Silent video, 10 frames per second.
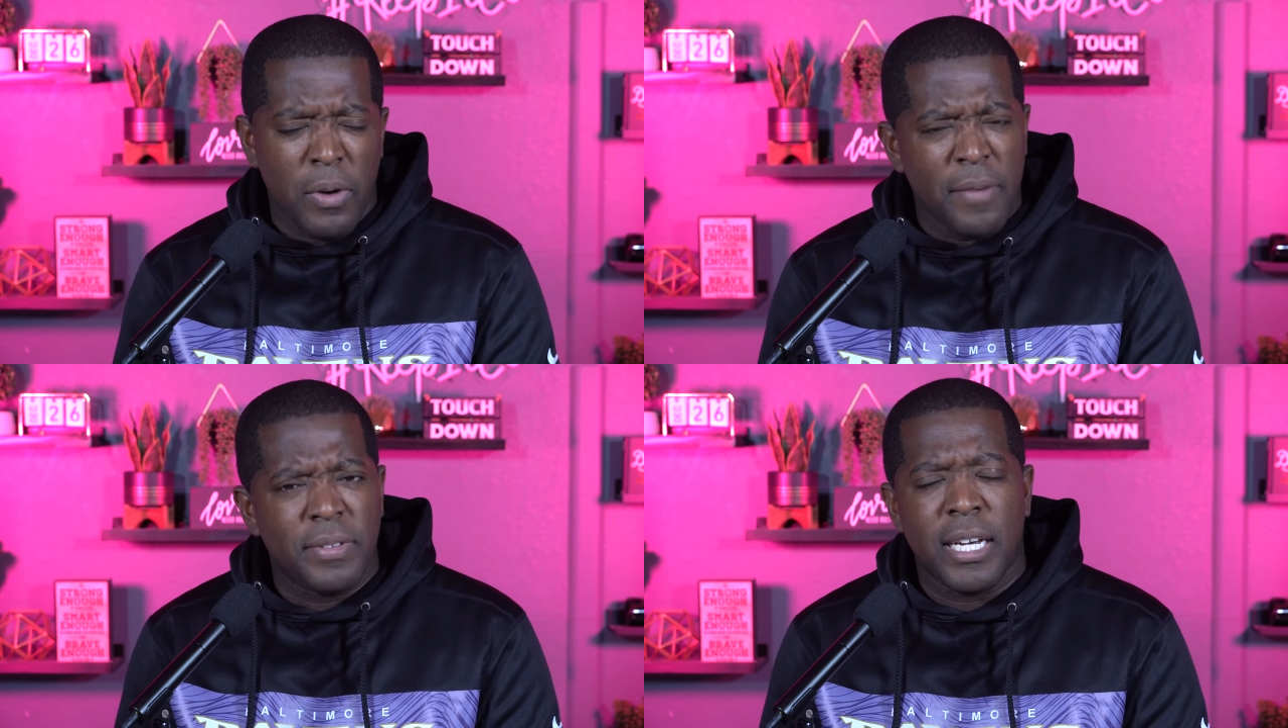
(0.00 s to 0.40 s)

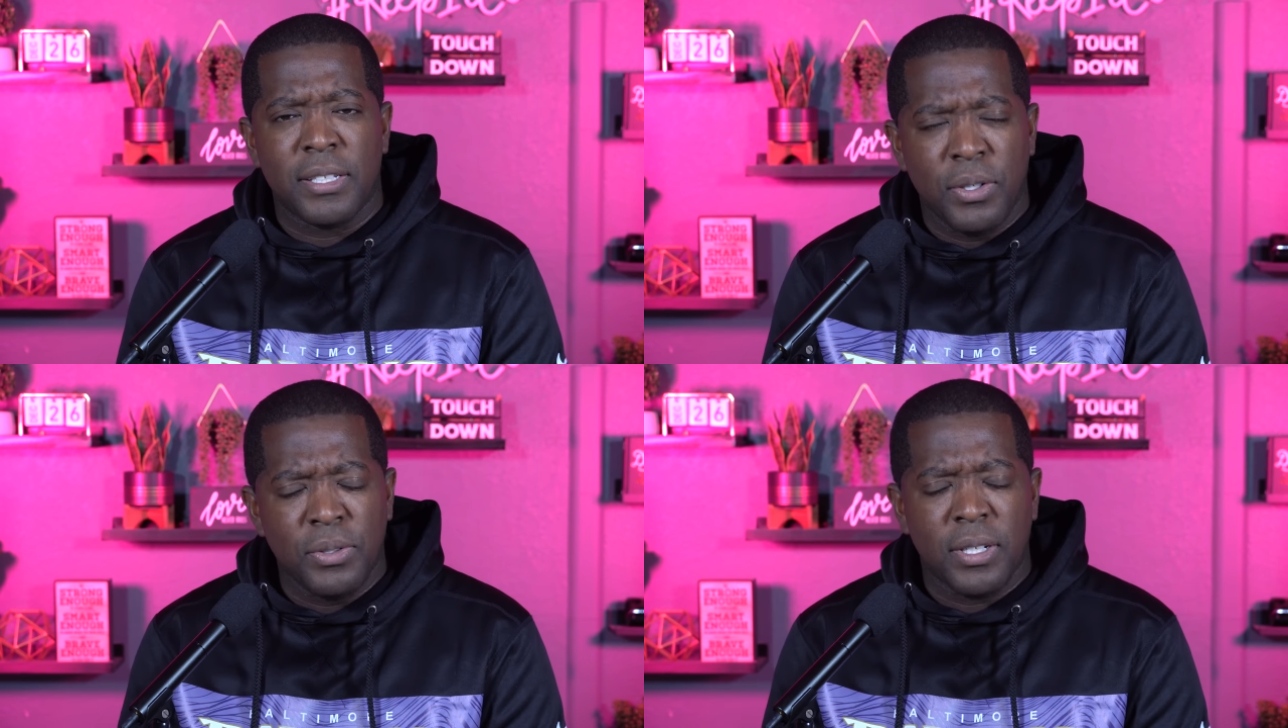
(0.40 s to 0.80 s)
Ravens
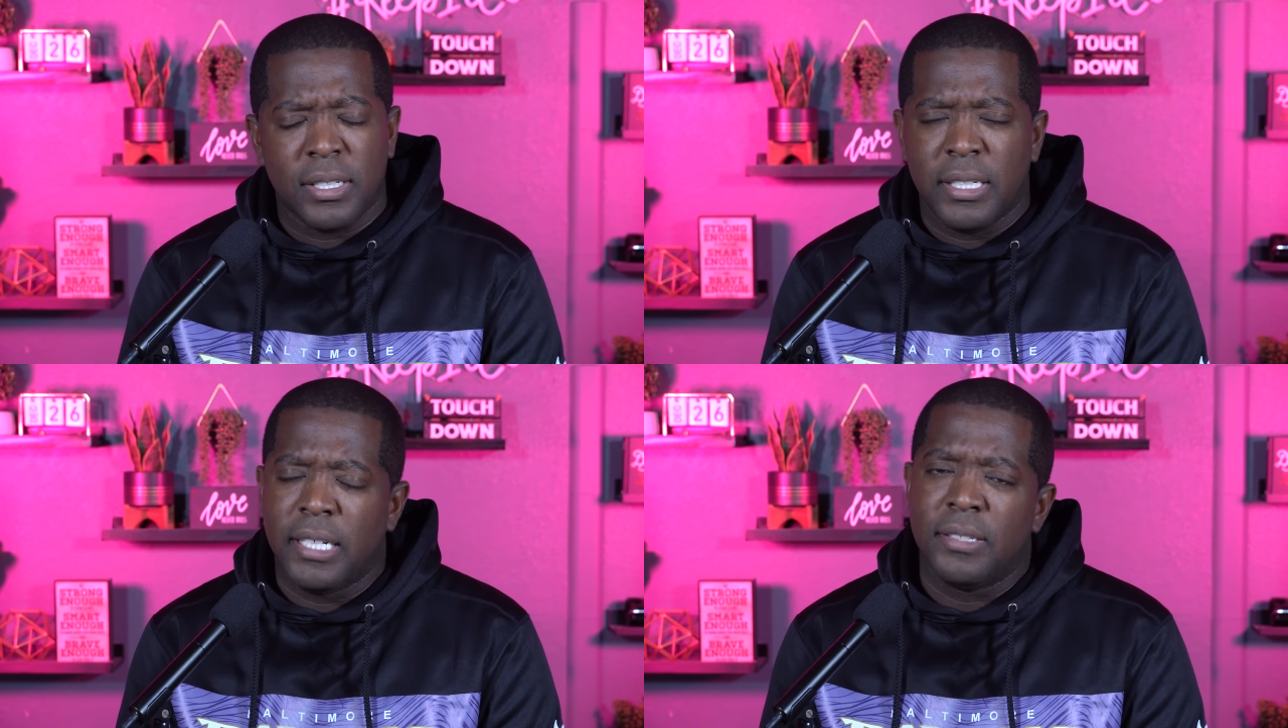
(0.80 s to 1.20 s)
got two
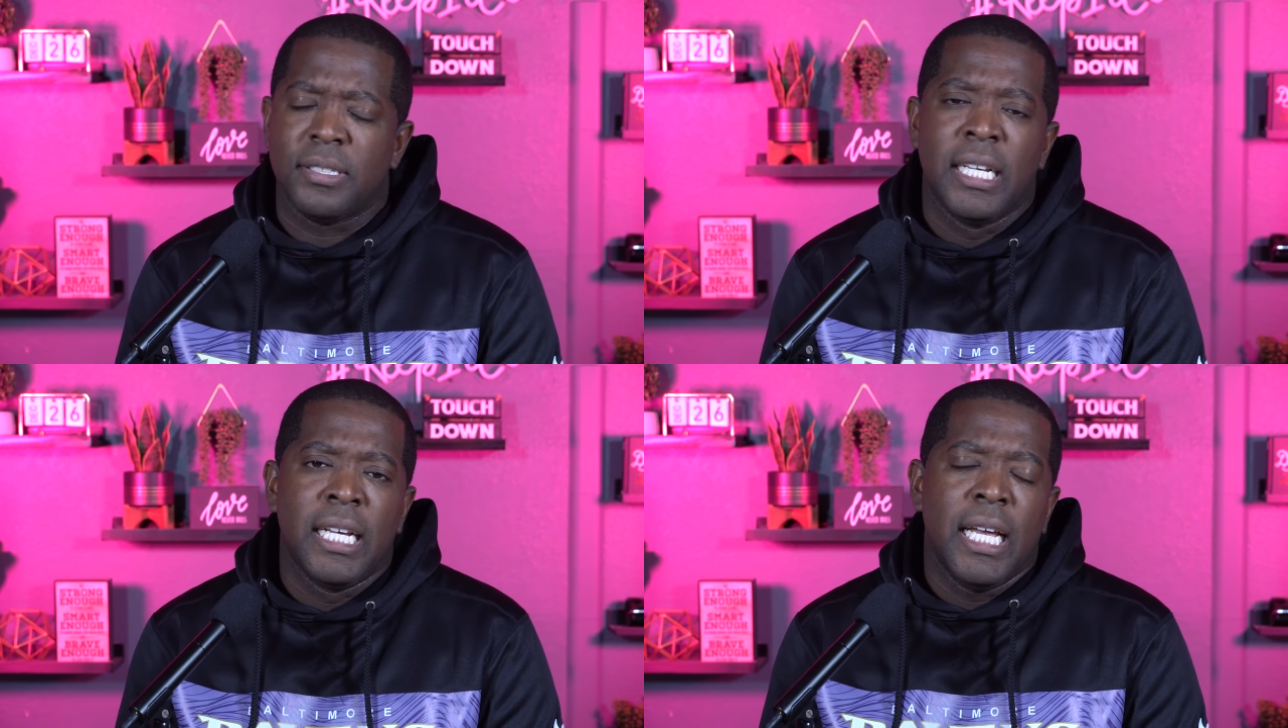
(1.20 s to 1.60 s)

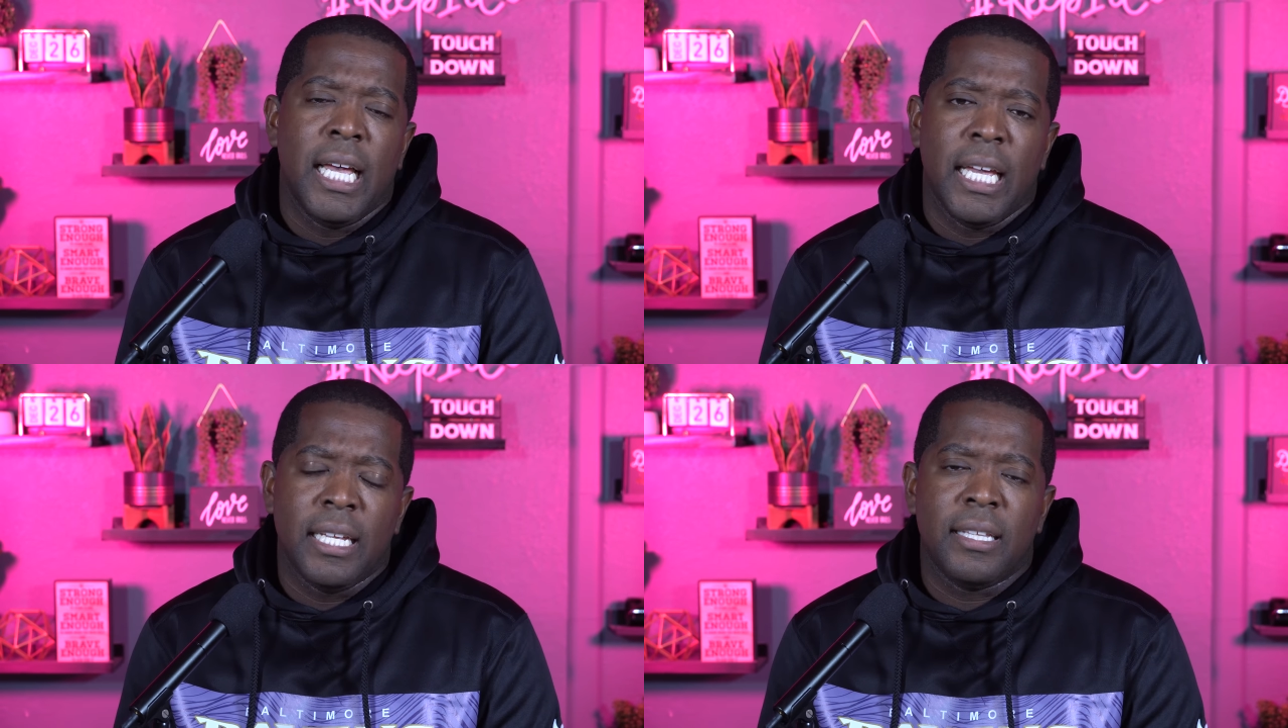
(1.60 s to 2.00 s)
touchdowns
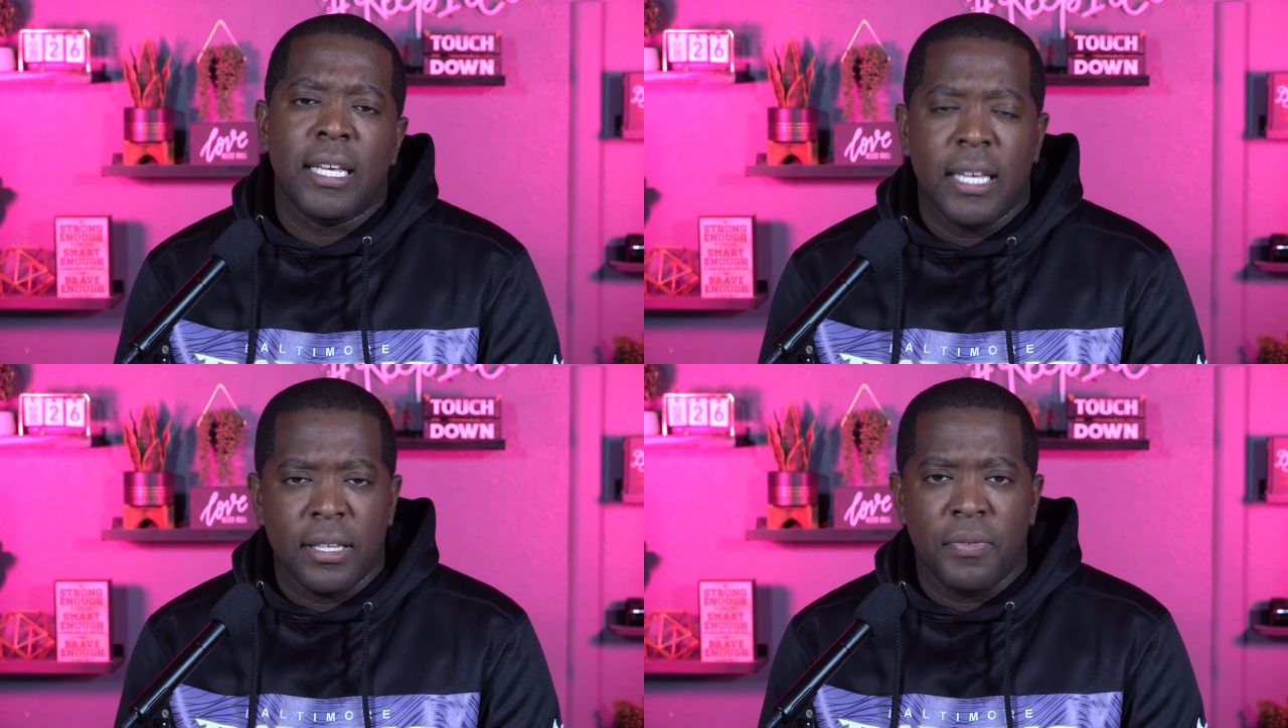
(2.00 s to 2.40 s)
and
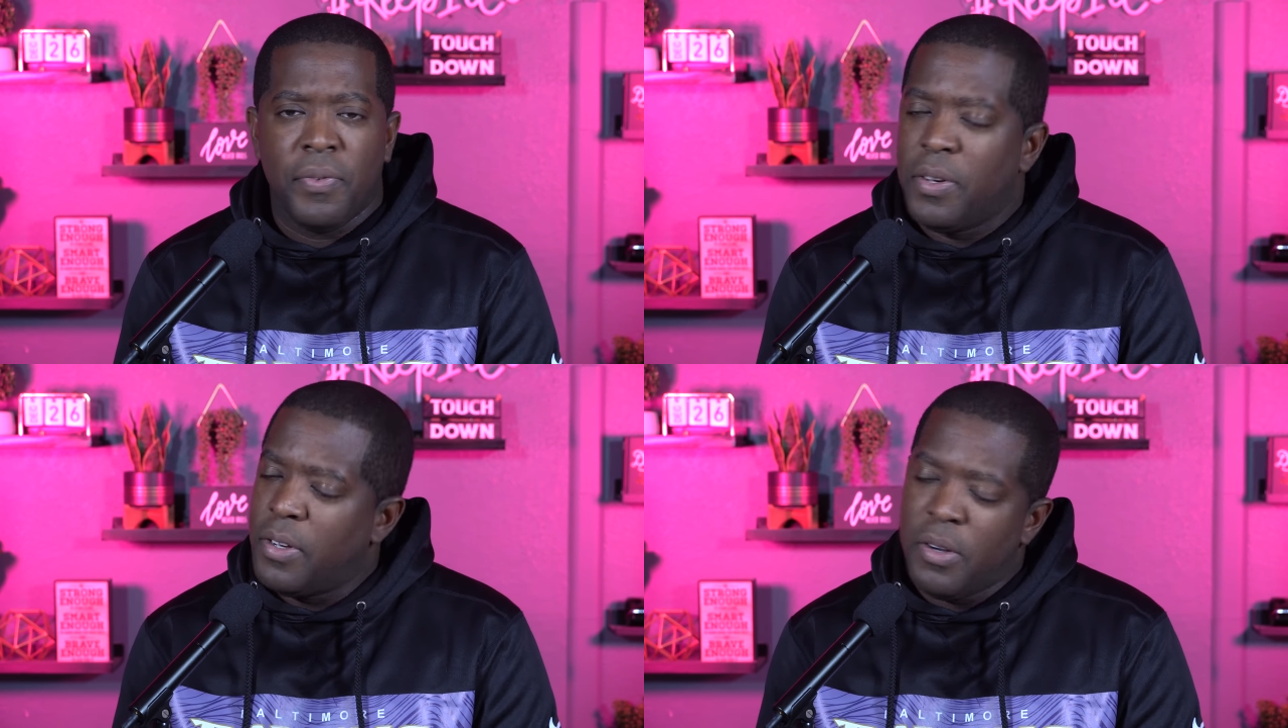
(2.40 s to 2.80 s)
they kicked the
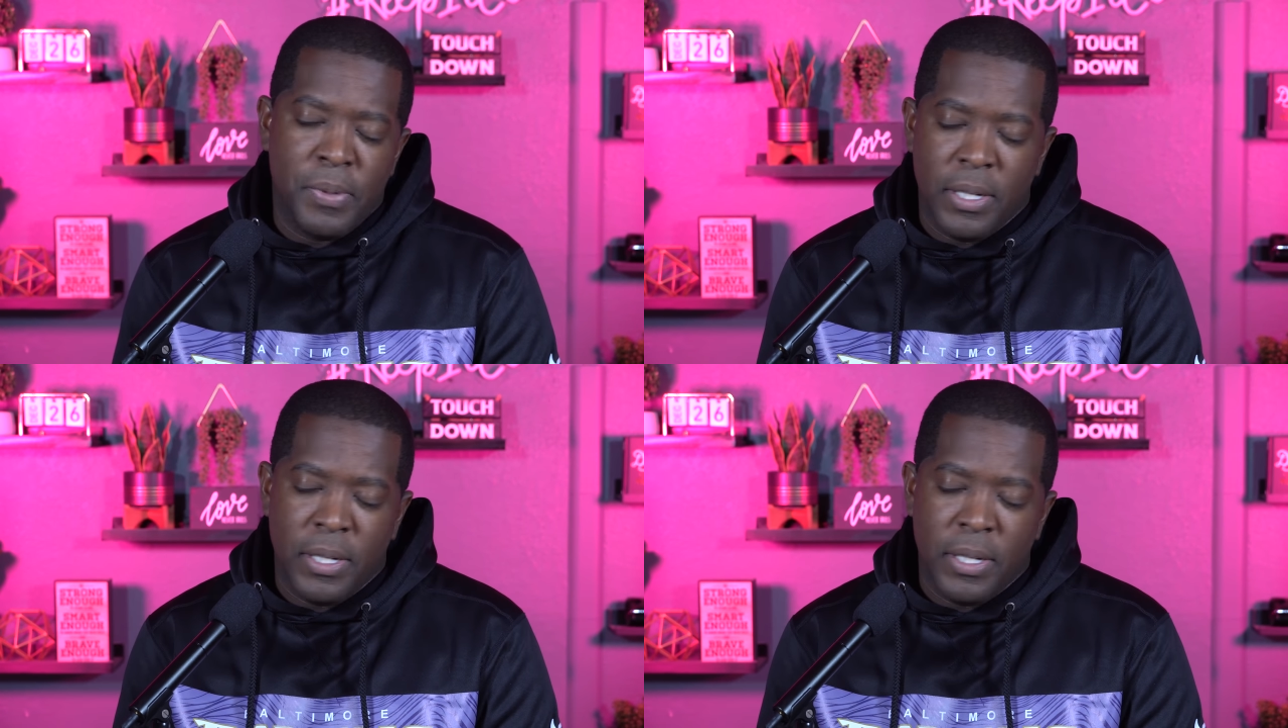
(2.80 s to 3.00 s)
field goal.